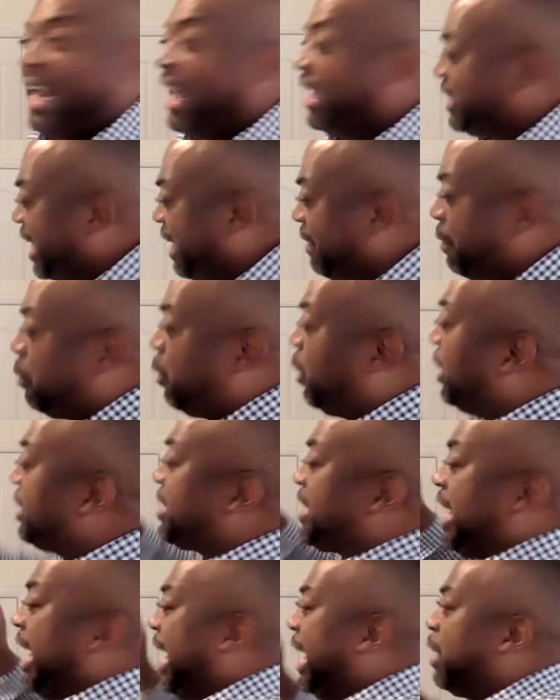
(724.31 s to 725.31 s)
as
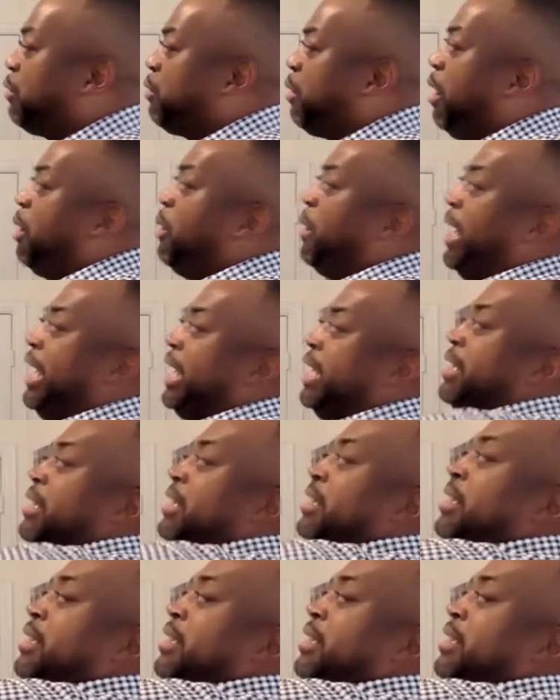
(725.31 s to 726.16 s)
everyone's again growing,